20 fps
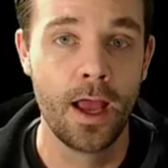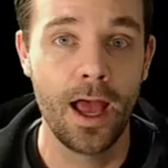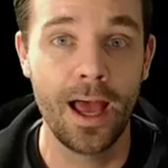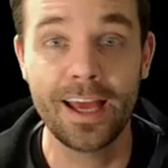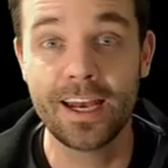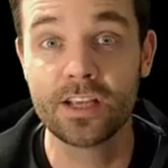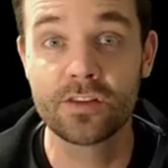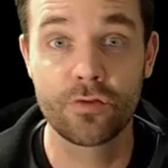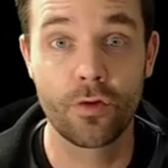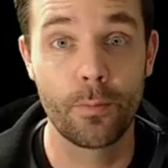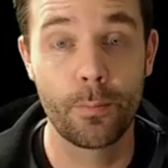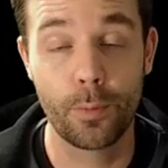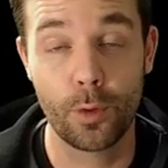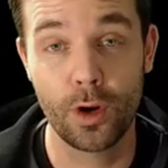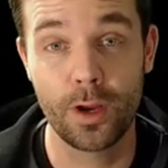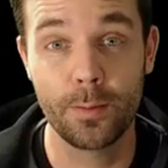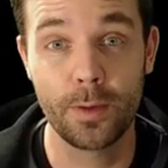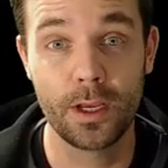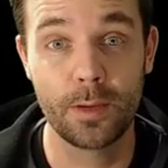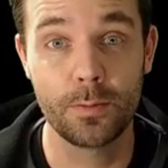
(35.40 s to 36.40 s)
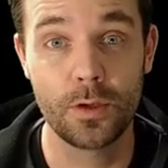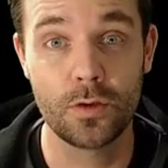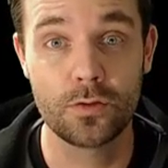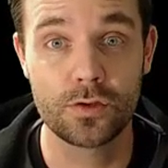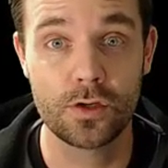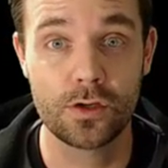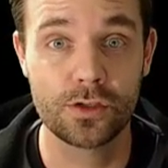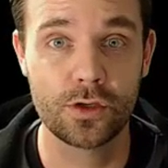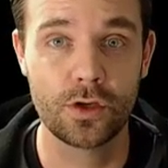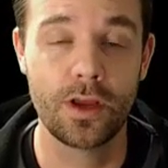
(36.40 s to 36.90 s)
It is for premium
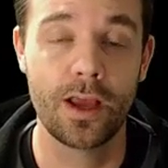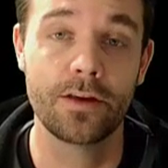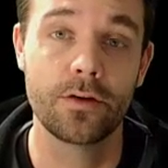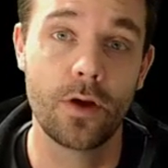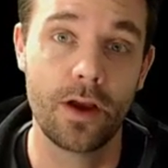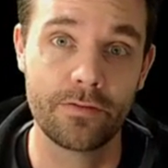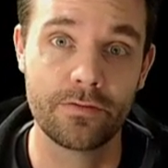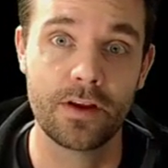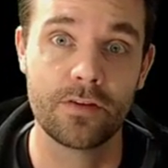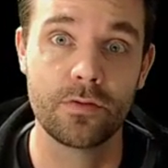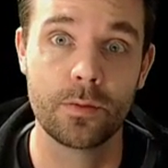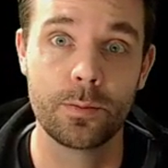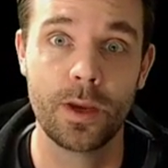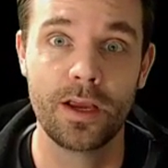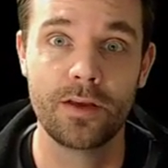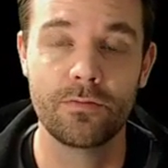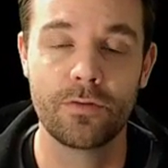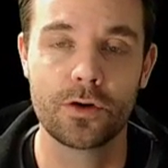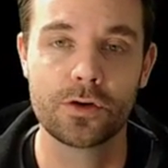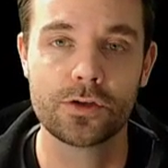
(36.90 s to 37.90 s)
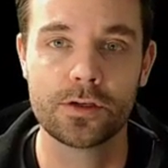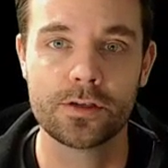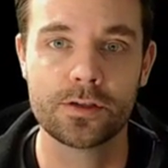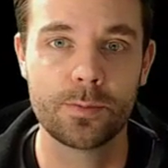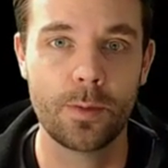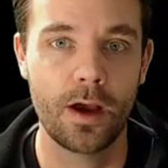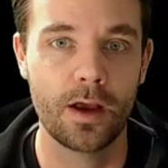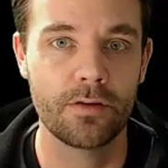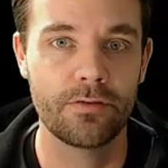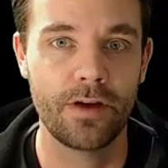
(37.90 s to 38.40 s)
users, so you do have to have the paid version of
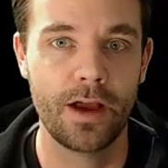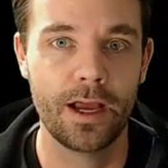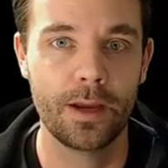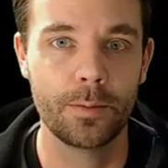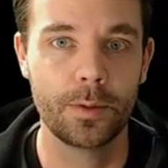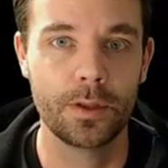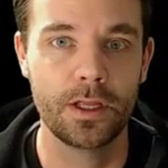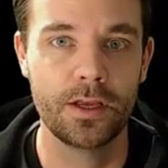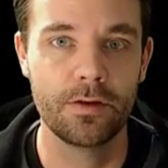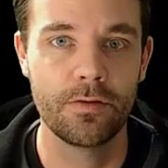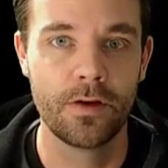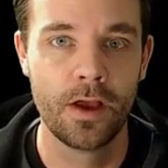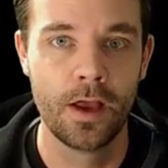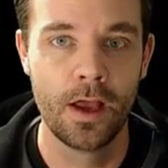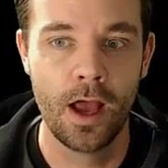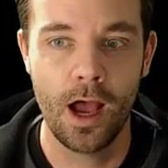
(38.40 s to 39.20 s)
Spotify, I believe.